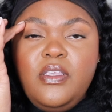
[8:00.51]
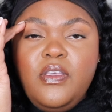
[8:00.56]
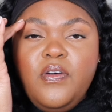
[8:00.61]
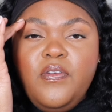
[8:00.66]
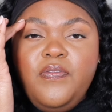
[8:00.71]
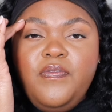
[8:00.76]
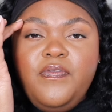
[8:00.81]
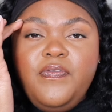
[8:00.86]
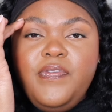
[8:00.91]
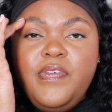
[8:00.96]

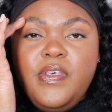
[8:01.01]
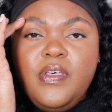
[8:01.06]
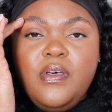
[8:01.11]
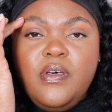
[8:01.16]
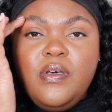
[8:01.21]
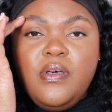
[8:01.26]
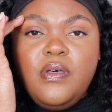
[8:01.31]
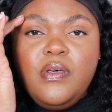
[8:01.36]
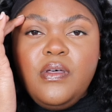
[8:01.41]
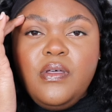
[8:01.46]
you'll
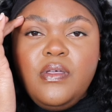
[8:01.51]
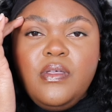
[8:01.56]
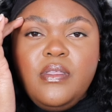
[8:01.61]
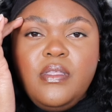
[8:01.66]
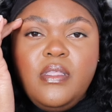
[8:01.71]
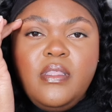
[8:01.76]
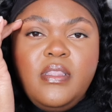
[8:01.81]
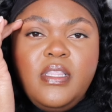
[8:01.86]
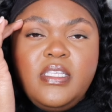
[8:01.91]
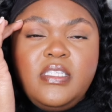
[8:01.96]
feel
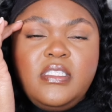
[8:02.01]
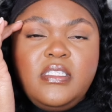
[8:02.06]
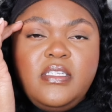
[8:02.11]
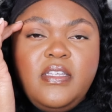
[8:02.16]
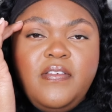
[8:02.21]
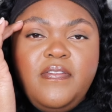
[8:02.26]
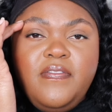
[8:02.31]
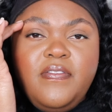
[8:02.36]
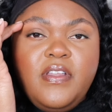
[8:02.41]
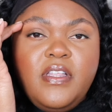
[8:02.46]
the
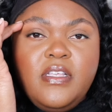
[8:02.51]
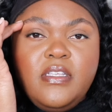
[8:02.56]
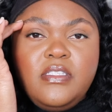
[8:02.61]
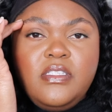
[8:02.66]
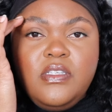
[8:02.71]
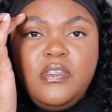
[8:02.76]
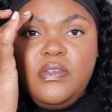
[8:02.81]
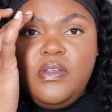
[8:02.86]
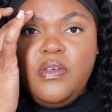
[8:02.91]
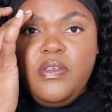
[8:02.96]

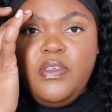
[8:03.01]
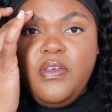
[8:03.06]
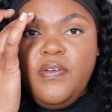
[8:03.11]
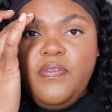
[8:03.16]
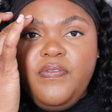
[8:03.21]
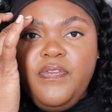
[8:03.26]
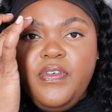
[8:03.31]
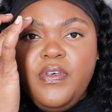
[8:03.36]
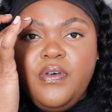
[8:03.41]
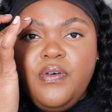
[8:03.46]
stiffness, you know, you'll
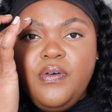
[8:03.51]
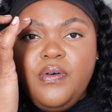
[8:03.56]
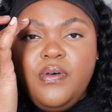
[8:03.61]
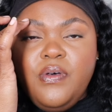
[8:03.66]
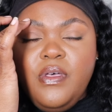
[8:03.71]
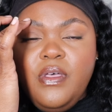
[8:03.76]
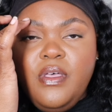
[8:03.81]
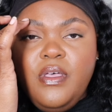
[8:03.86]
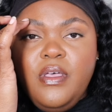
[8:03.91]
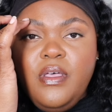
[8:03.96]

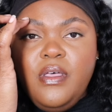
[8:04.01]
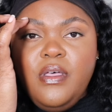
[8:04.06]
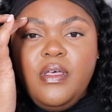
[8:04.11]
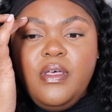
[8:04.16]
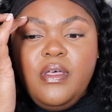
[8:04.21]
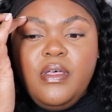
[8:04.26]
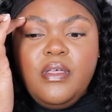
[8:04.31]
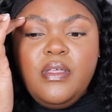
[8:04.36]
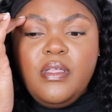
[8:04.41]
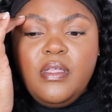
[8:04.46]
feel,
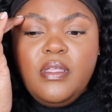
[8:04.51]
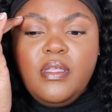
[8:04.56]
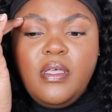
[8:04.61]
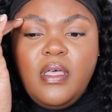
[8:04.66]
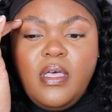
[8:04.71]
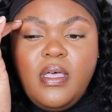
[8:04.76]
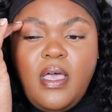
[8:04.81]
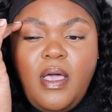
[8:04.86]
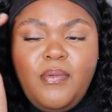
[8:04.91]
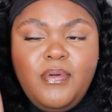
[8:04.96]

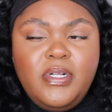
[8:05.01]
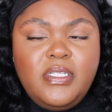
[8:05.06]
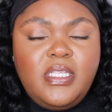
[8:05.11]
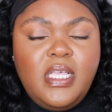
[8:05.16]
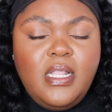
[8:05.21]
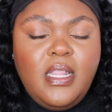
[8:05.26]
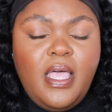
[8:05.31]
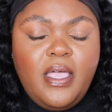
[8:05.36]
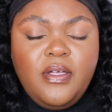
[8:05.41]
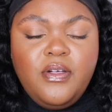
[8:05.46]
I want to
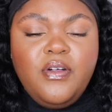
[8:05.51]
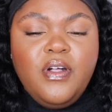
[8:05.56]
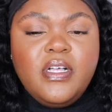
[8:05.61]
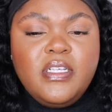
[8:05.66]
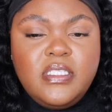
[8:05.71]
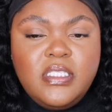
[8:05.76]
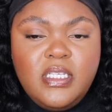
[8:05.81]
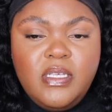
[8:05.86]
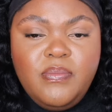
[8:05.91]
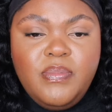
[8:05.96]
say like
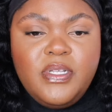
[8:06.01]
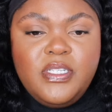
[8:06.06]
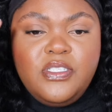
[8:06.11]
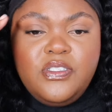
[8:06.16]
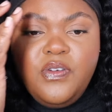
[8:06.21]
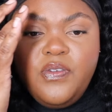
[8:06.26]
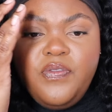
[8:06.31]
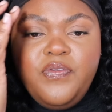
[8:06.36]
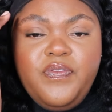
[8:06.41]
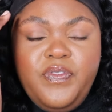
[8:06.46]
crusty, but
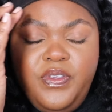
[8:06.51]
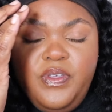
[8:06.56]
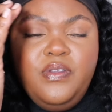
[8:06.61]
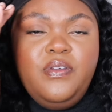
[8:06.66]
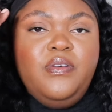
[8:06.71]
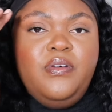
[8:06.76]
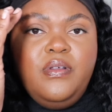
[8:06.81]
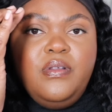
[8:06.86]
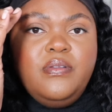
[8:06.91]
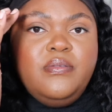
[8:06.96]
you'll
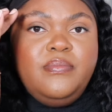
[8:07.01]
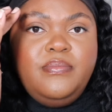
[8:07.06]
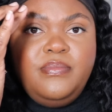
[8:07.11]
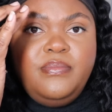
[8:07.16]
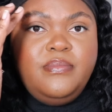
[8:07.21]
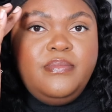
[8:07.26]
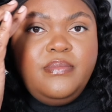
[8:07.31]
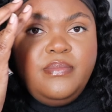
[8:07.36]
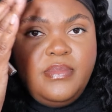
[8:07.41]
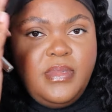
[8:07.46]
feel
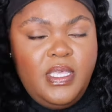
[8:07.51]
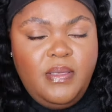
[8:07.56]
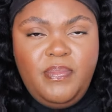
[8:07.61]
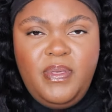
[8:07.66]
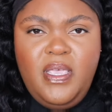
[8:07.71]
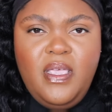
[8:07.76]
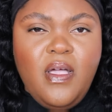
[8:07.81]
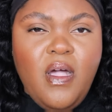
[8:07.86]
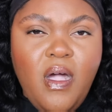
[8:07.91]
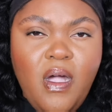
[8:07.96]
it
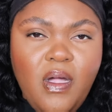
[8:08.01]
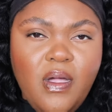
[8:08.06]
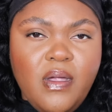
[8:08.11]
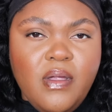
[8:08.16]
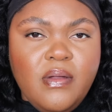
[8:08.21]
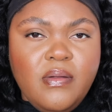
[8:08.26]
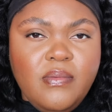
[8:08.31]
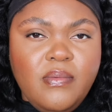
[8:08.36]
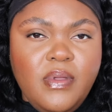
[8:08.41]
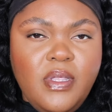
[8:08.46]
being
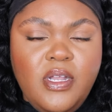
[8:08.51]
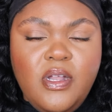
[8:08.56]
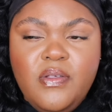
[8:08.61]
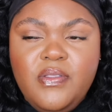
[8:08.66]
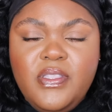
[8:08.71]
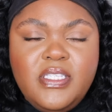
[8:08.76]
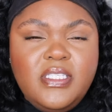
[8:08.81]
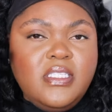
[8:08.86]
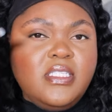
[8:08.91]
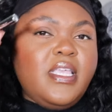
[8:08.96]
hard. You know,
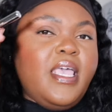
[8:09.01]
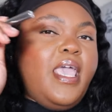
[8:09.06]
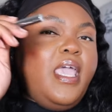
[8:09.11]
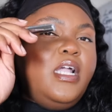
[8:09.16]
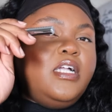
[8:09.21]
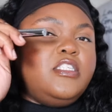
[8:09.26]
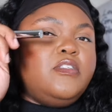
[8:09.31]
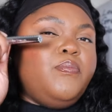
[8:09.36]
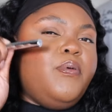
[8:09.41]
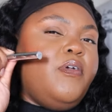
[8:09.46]
this is a
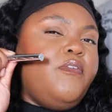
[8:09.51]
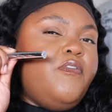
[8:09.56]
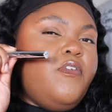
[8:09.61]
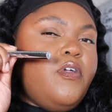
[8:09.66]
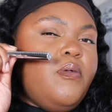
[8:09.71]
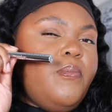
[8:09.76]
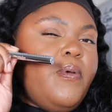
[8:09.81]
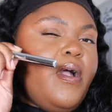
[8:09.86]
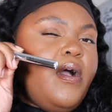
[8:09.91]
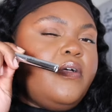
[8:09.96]
hairspray for
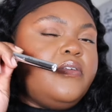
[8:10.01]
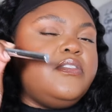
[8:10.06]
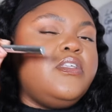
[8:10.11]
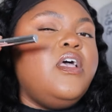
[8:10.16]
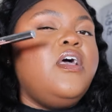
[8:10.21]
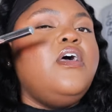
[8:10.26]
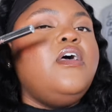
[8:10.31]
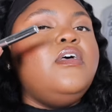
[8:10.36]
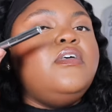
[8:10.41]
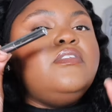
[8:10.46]
your brows.
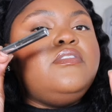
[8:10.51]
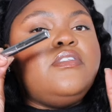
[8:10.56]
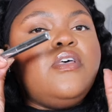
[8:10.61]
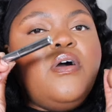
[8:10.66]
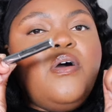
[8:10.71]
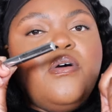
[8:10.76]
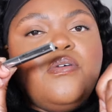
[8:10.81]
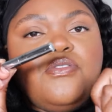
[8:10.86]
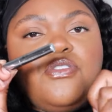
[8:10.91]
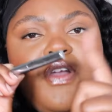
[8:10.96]

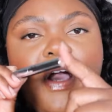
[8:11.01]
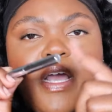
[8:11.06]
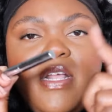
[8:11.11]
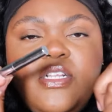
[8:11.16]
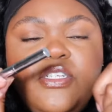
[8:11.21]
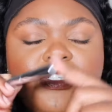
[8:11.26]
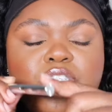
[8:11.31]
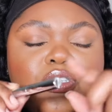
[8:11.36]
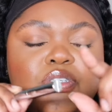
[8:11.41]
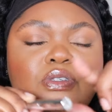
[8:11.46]
So tried
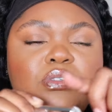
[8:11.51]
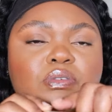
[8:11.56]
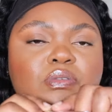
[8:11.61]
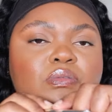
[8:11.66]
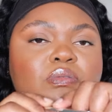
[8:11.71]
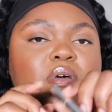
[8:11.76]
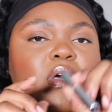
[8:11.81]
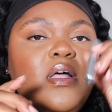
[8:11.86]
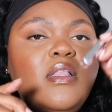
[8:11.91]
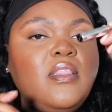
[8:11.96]
and
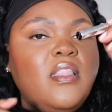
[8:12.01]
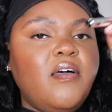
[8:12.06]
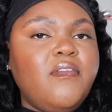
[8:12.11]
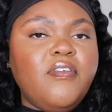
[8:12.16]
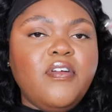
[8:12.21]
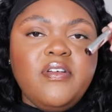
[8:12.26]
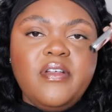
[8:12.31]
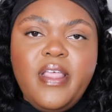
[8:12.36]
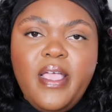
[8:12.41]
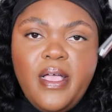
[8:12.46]
true, love
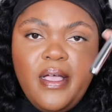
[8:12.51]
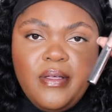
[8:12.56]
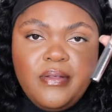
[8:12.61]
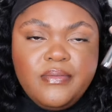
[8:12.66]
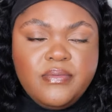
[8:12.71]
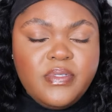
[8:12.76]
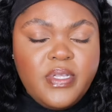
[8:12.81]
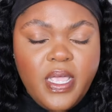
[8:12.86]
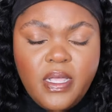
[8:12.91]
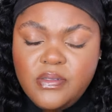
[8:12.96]
her
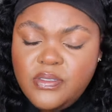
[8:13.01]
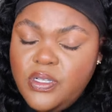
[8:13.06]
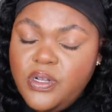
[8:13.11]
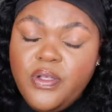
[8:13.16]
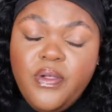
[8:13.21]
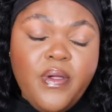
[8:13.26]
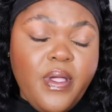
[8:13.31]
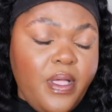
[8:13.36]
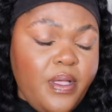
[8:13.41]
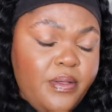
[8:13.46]
down to the
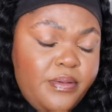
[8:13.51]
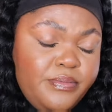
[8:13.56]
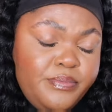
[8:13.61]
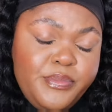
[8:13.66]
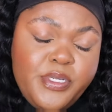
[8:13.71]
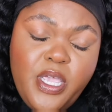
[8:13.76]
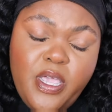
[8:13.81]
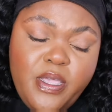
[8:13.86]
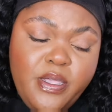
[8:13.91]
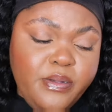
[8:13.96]
ground.
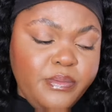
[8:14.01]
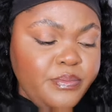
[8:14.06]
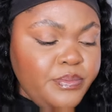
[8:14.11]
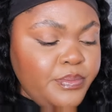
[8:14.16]
Okay.